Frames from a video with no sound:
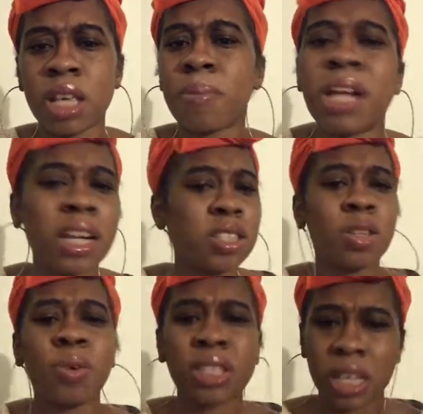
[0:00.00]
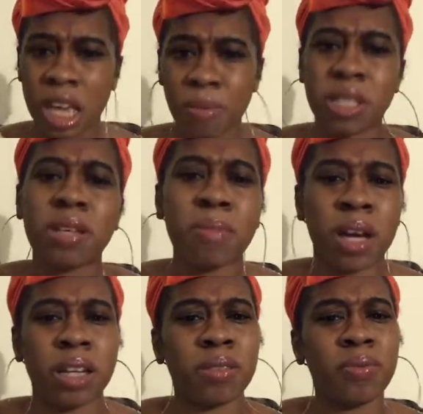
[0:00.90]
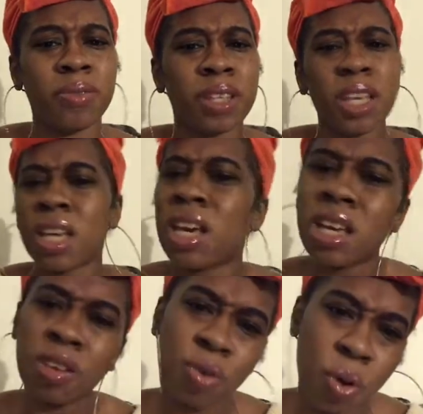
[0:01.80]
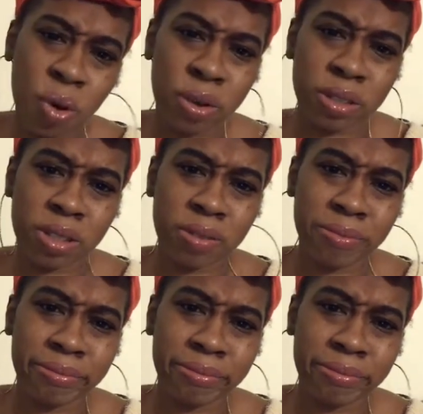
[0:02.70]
But I list the ones that came into mind. And of course,